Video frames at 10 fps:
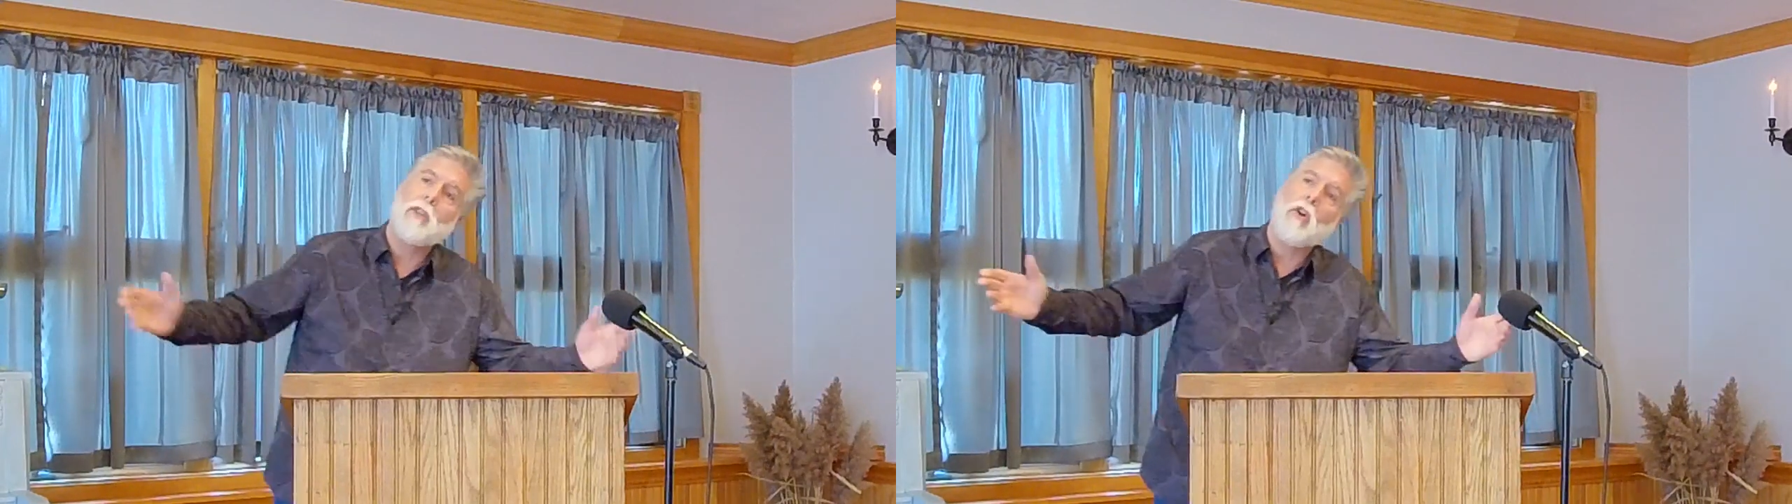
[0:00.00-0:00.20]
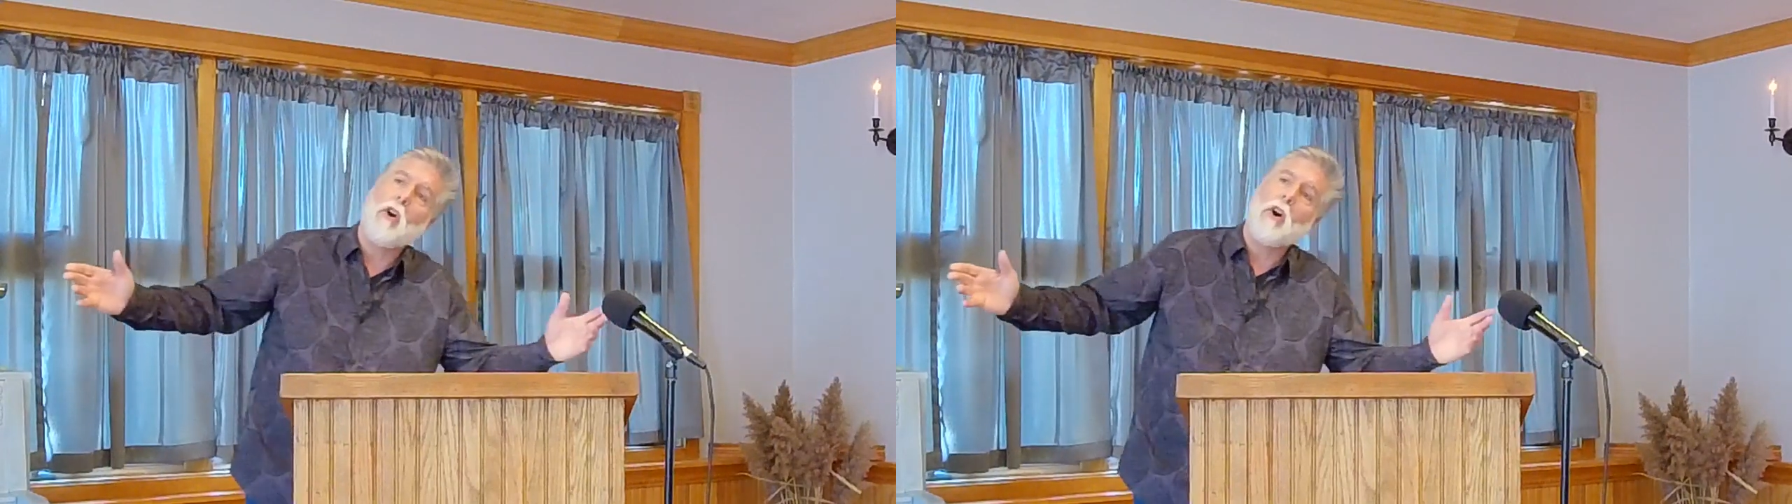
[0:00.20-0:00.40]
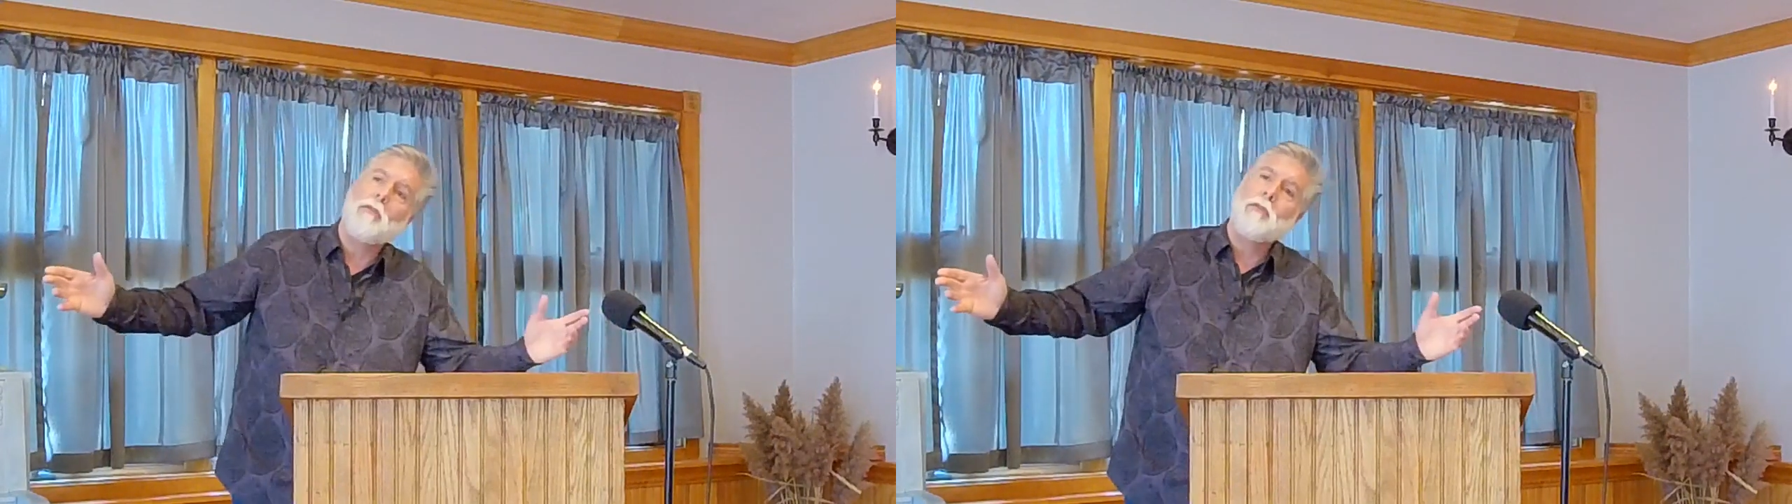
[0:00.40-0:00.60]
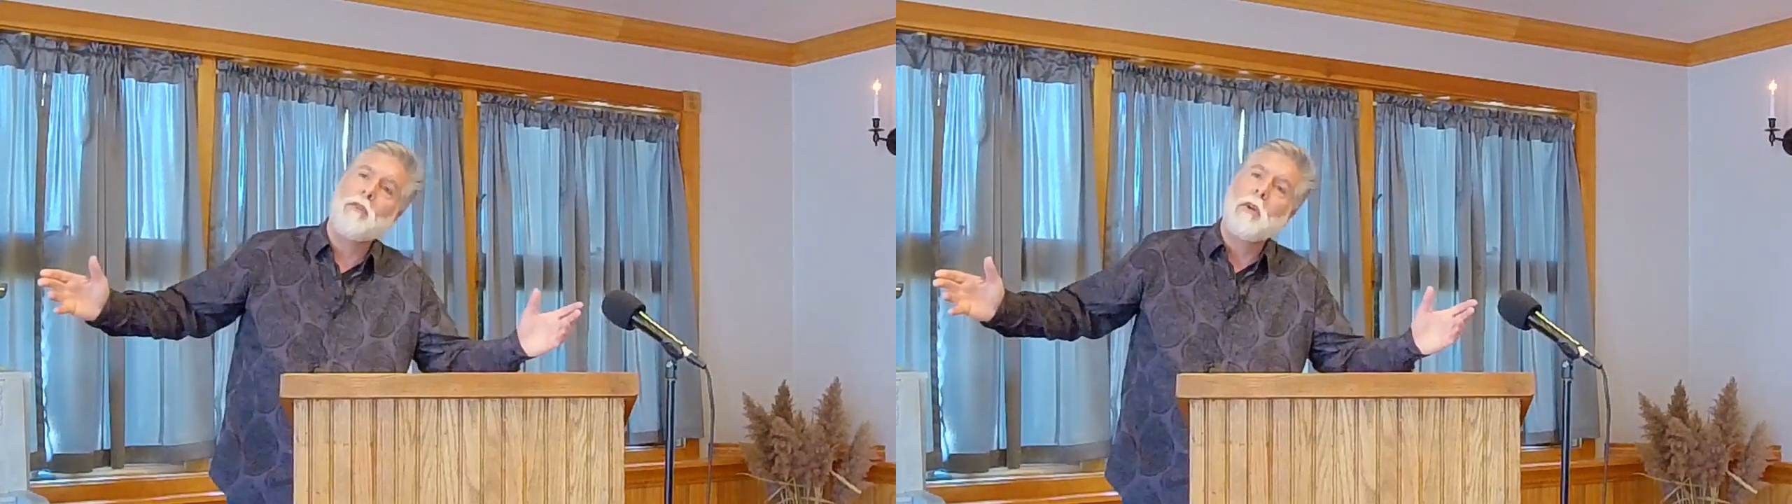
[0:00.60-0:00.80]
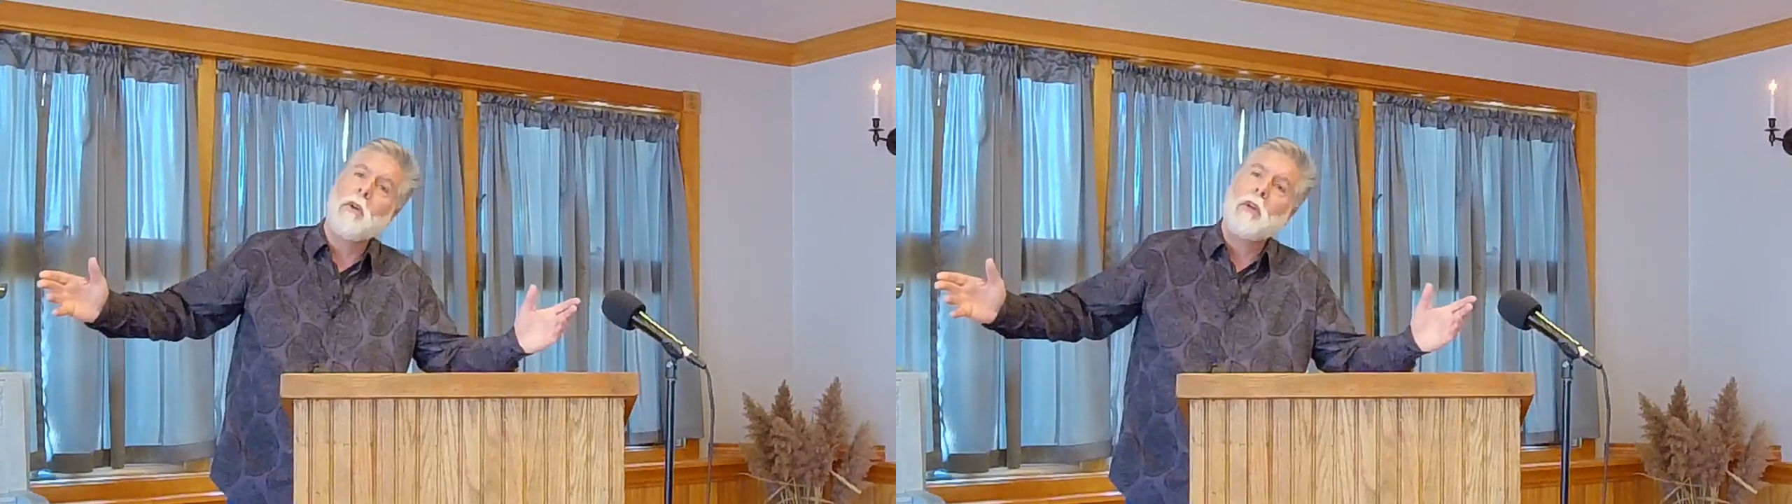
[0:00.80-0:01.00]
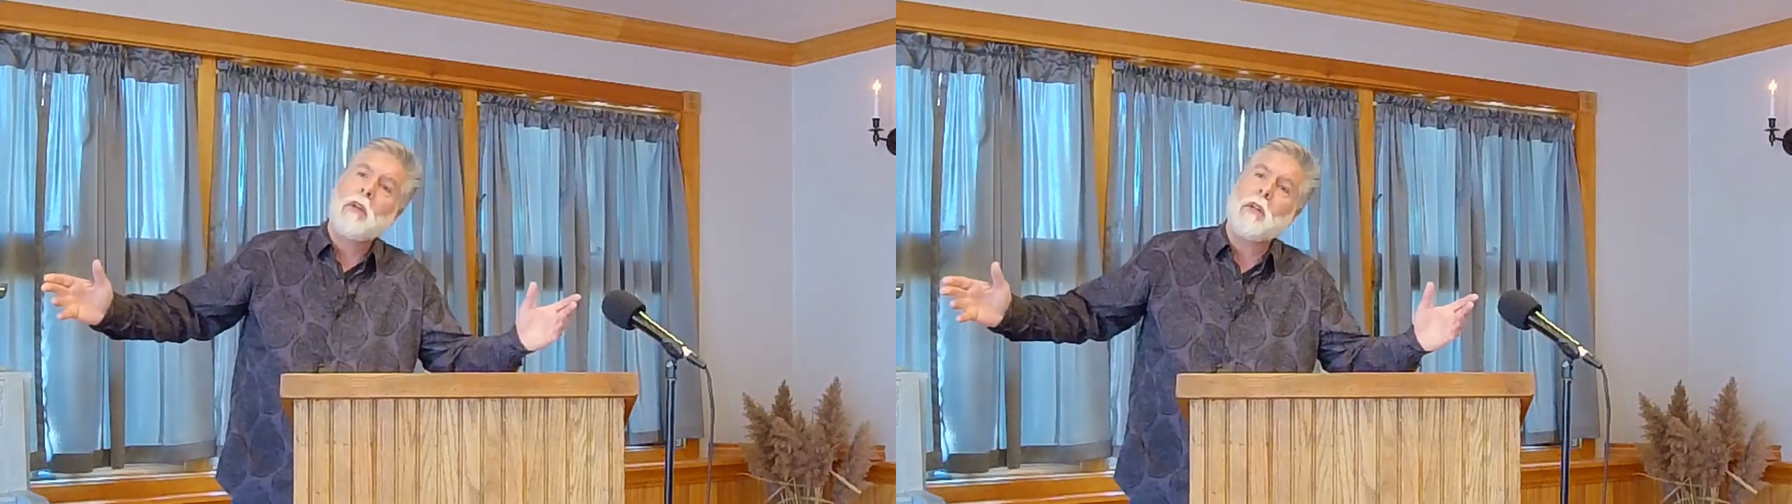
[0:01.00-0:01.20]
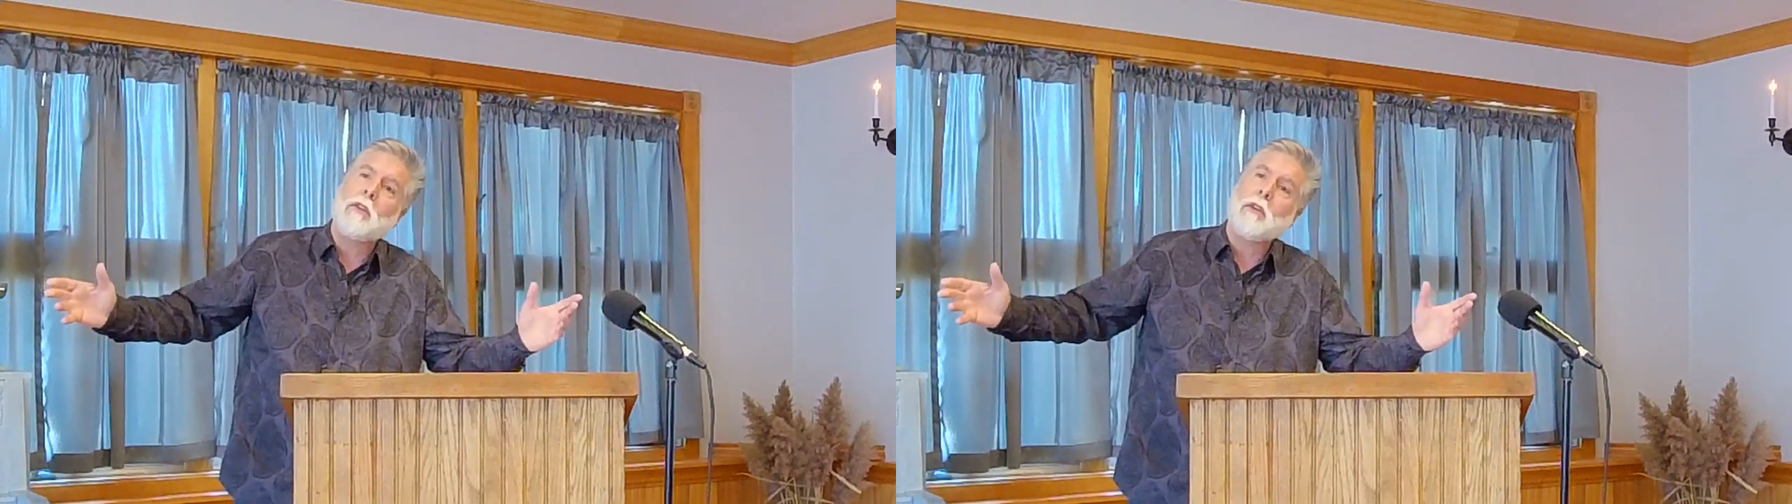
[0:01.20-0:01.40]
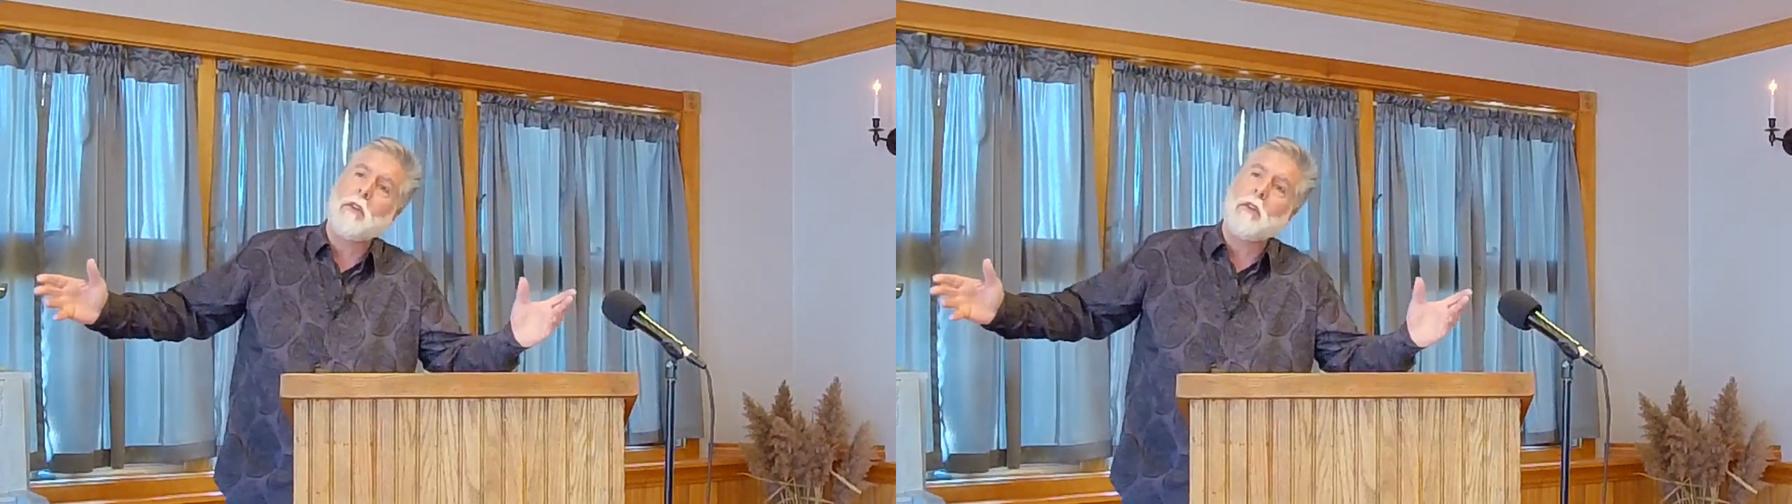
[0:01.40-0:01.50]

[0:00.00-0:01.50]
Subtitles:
it off until